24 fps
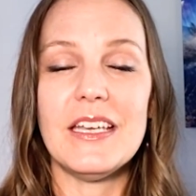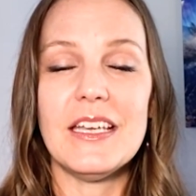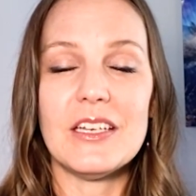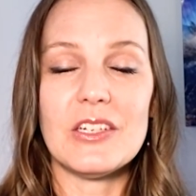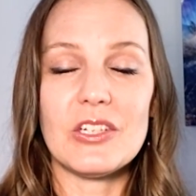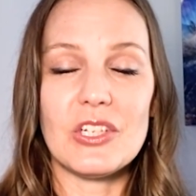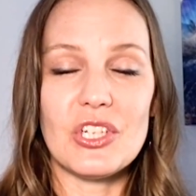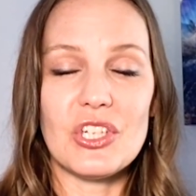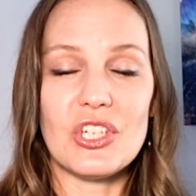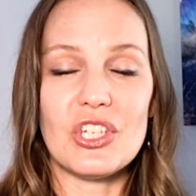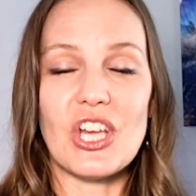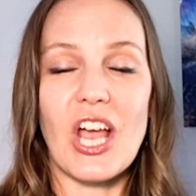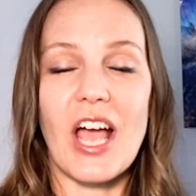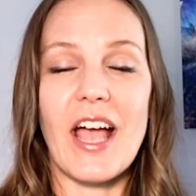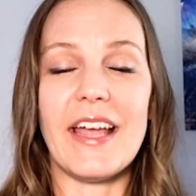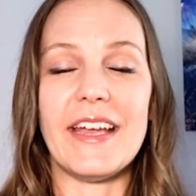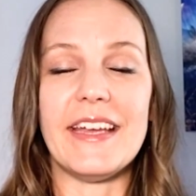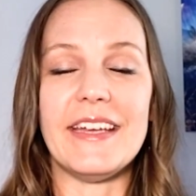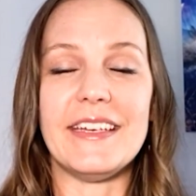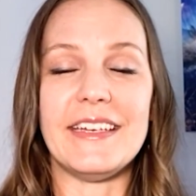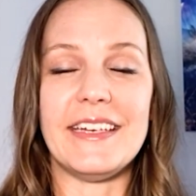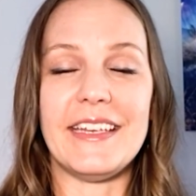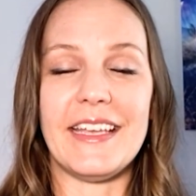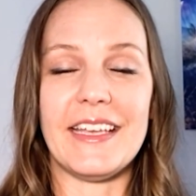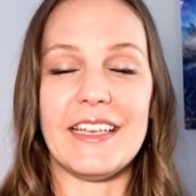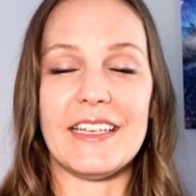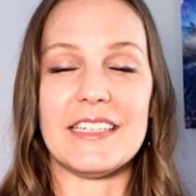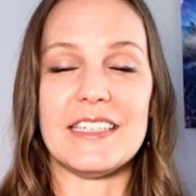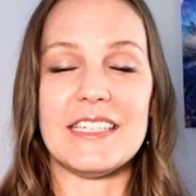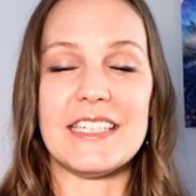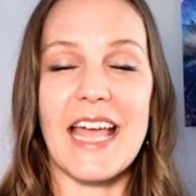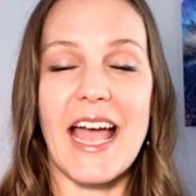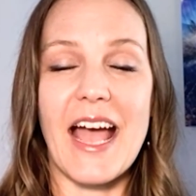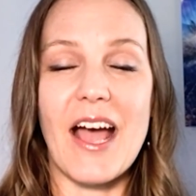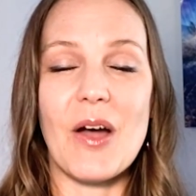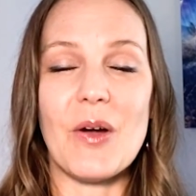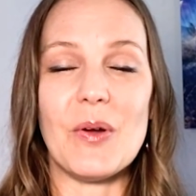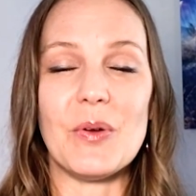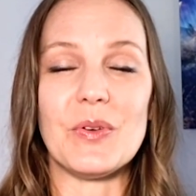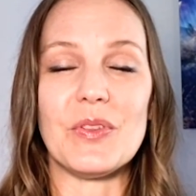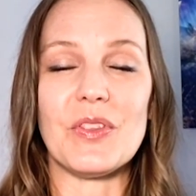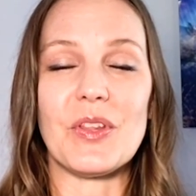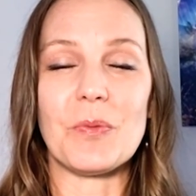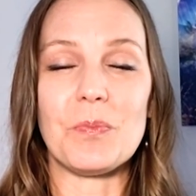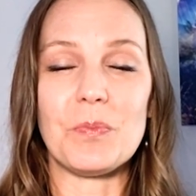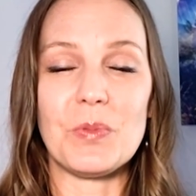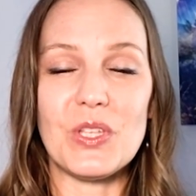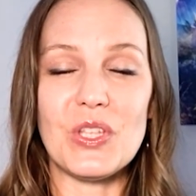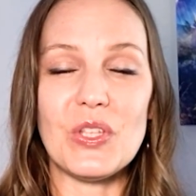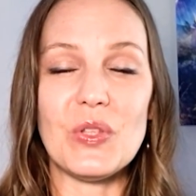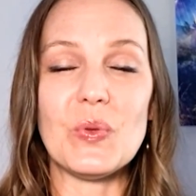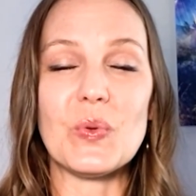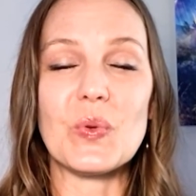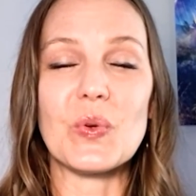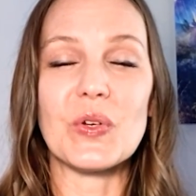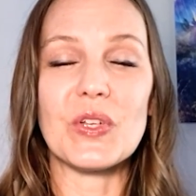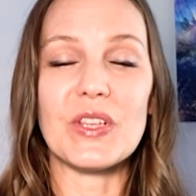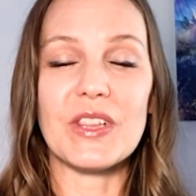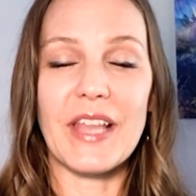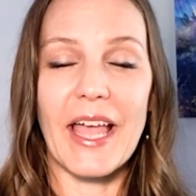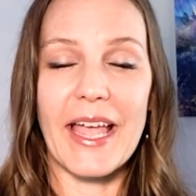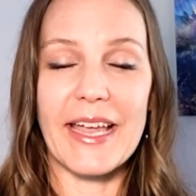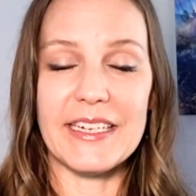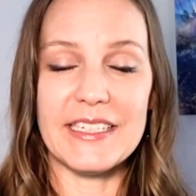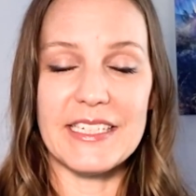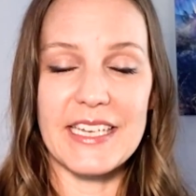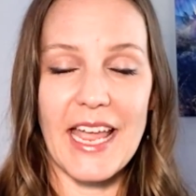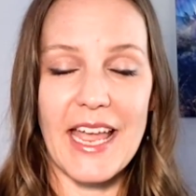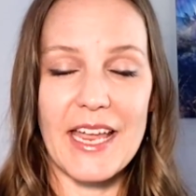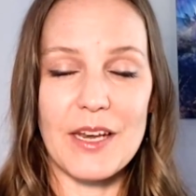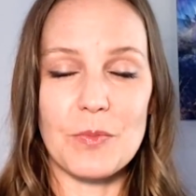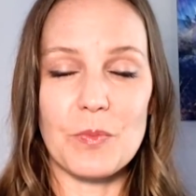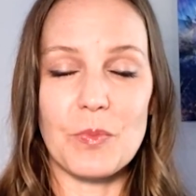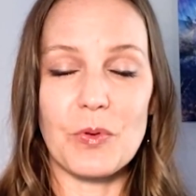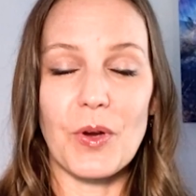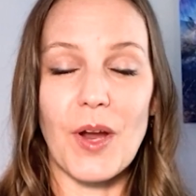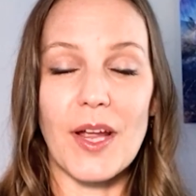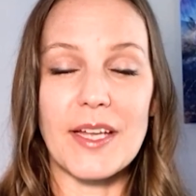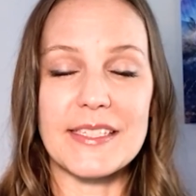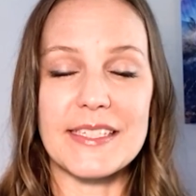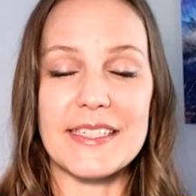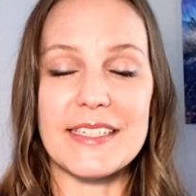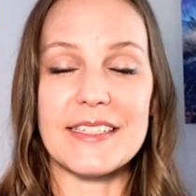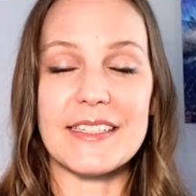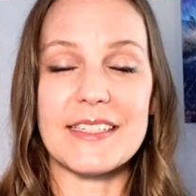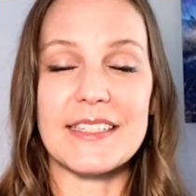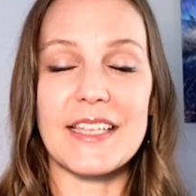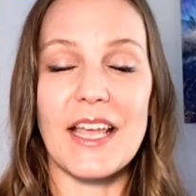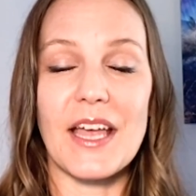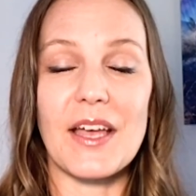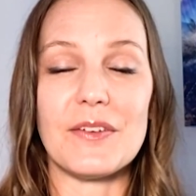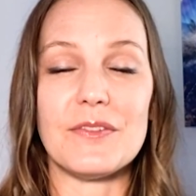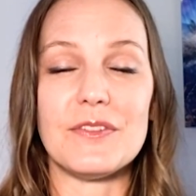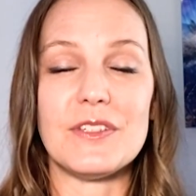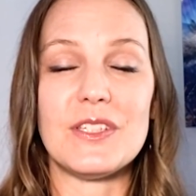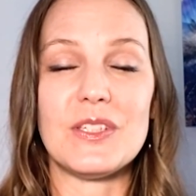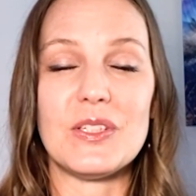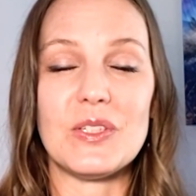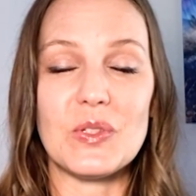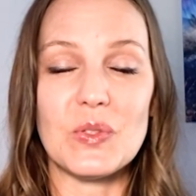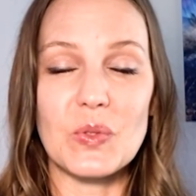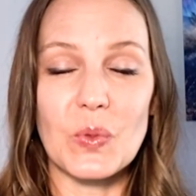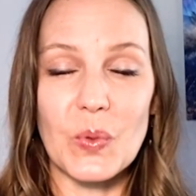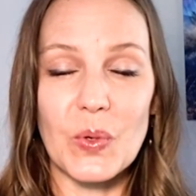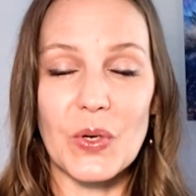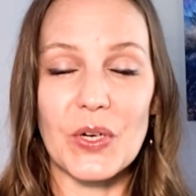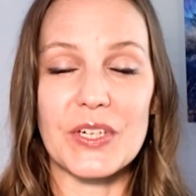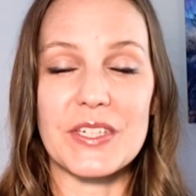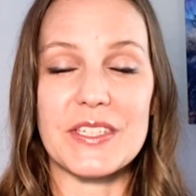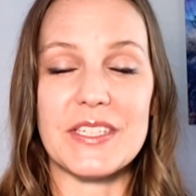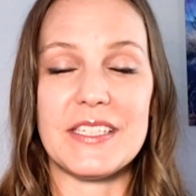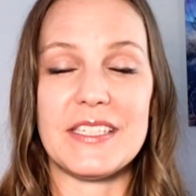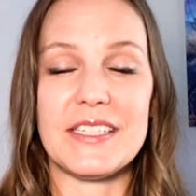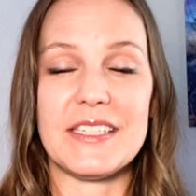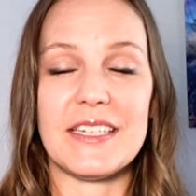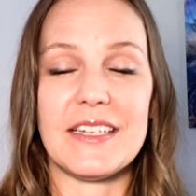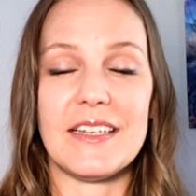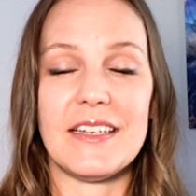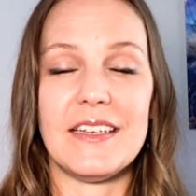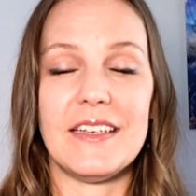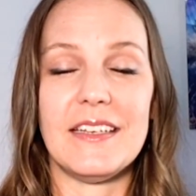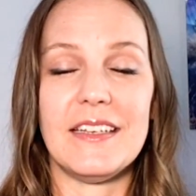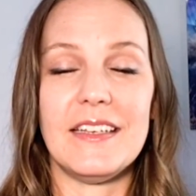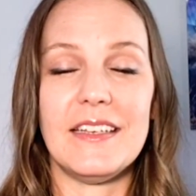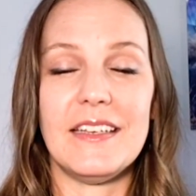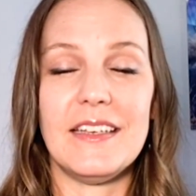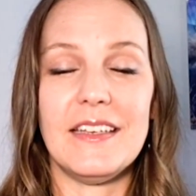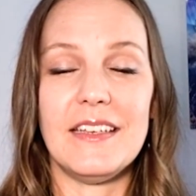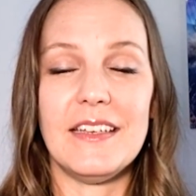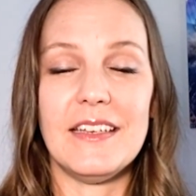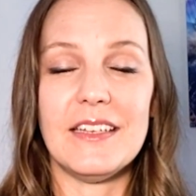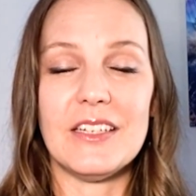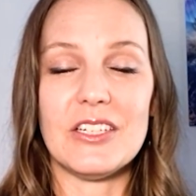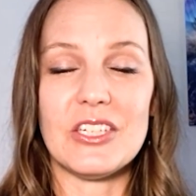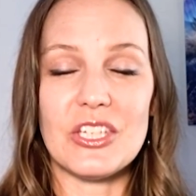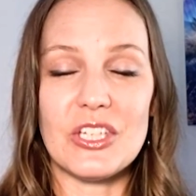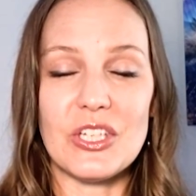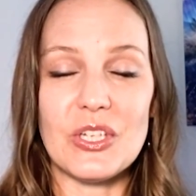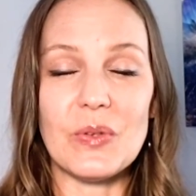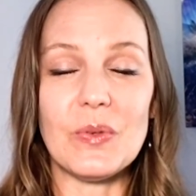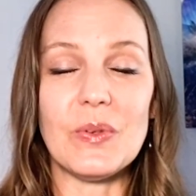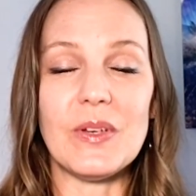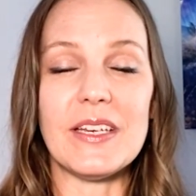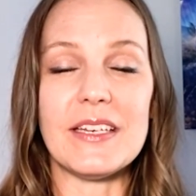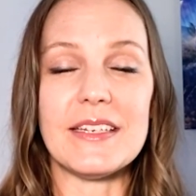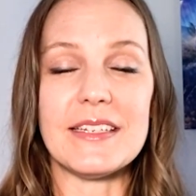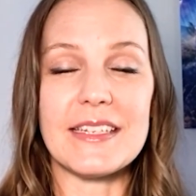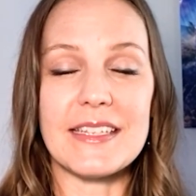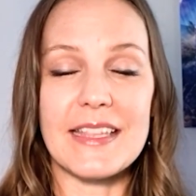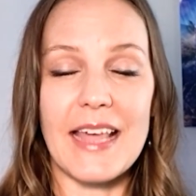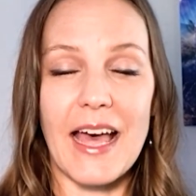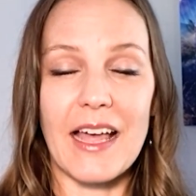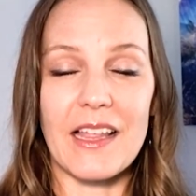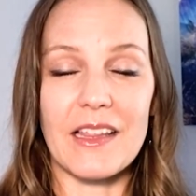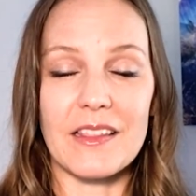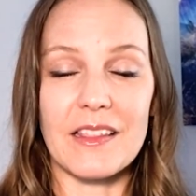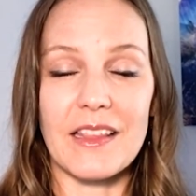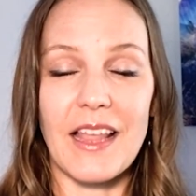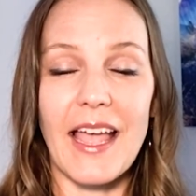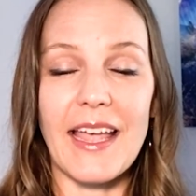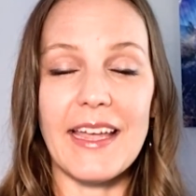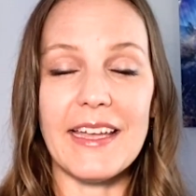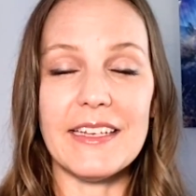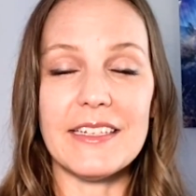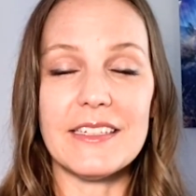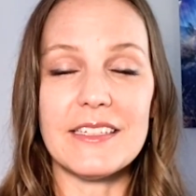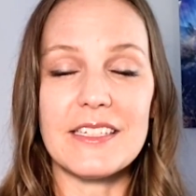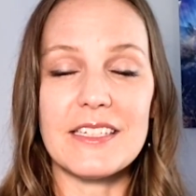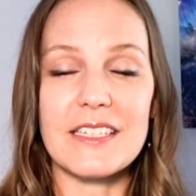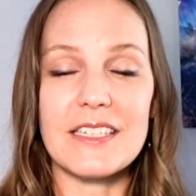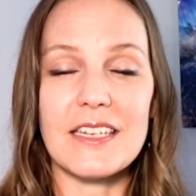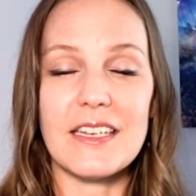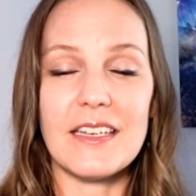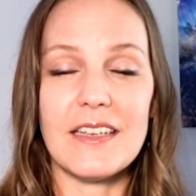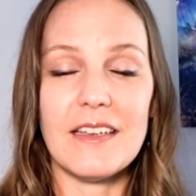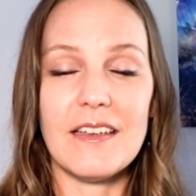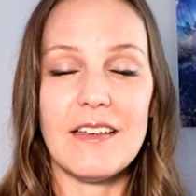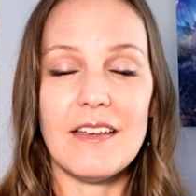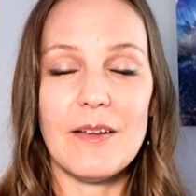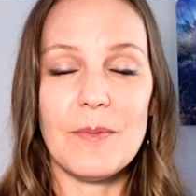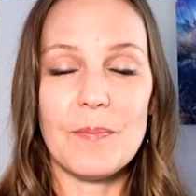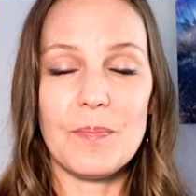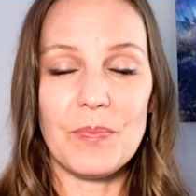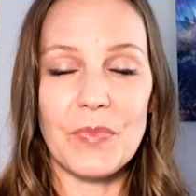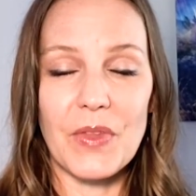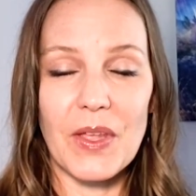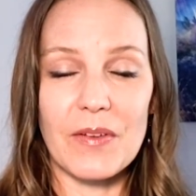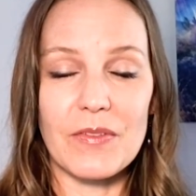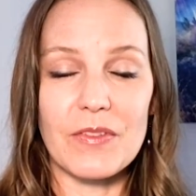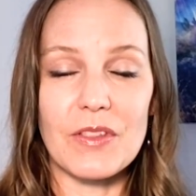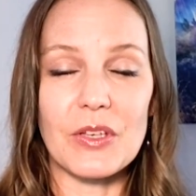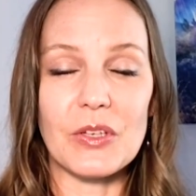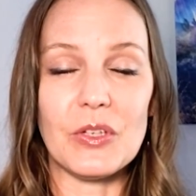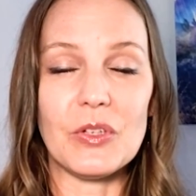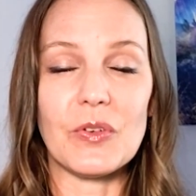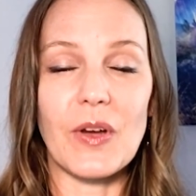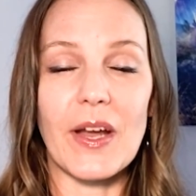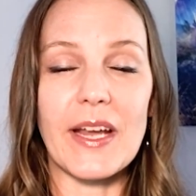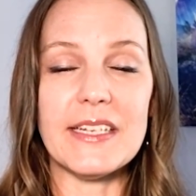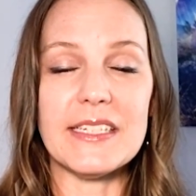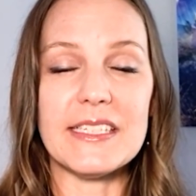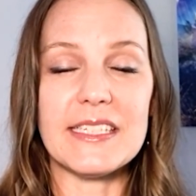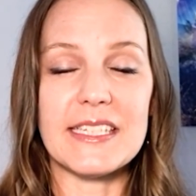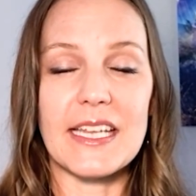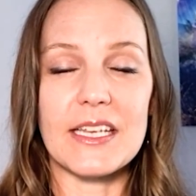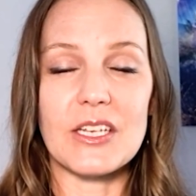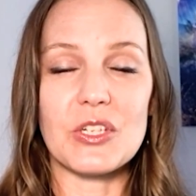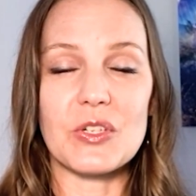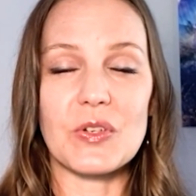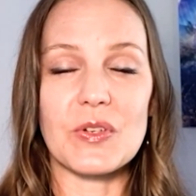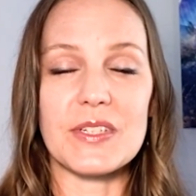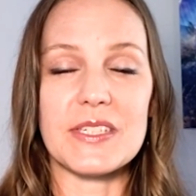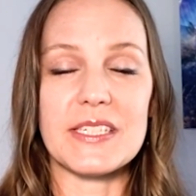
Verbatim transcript: shining down the pure light and presence of Source. Tune into that light of the great central